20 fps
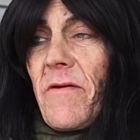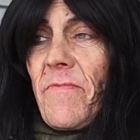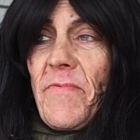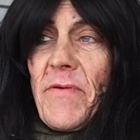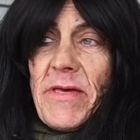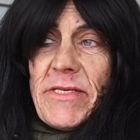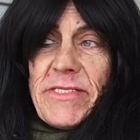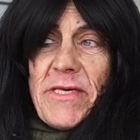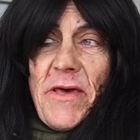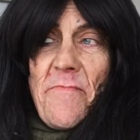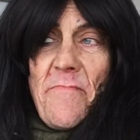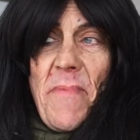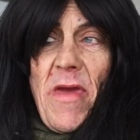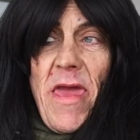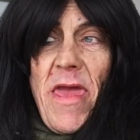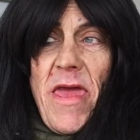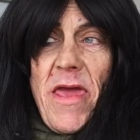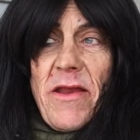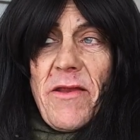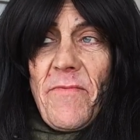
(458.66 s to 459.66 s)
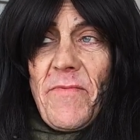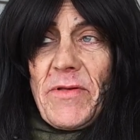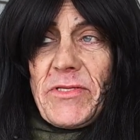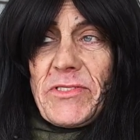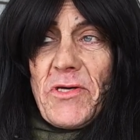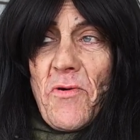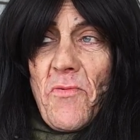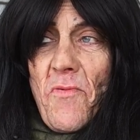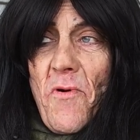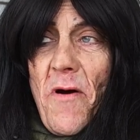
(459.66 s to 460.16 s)
If it's a man, if it's
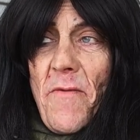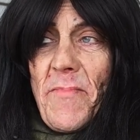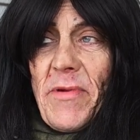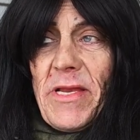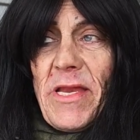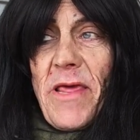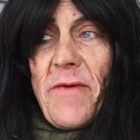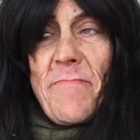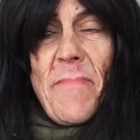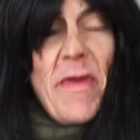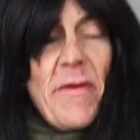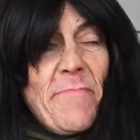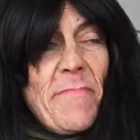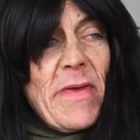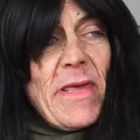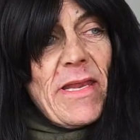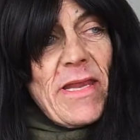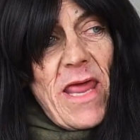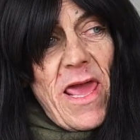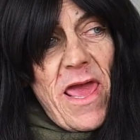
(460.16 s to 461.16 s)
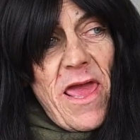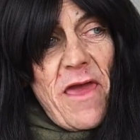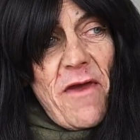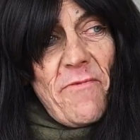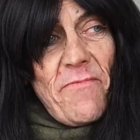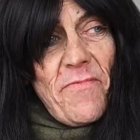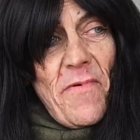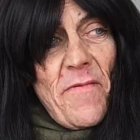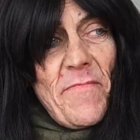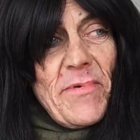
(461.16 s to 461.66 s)
a woman, they make me
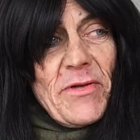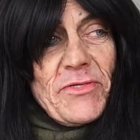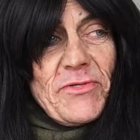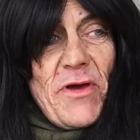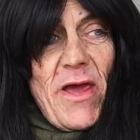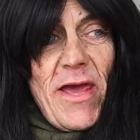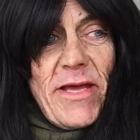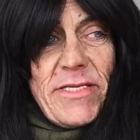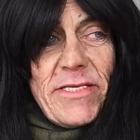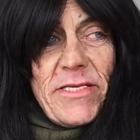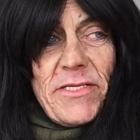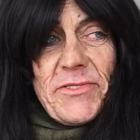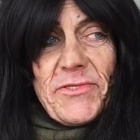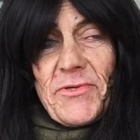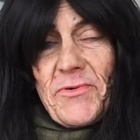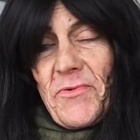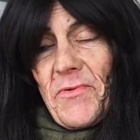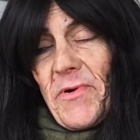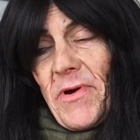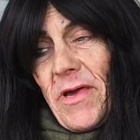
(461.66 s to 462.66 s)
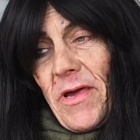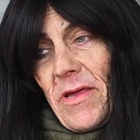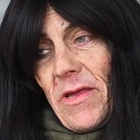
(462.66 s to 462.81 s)
laugh. I'm attracted to it.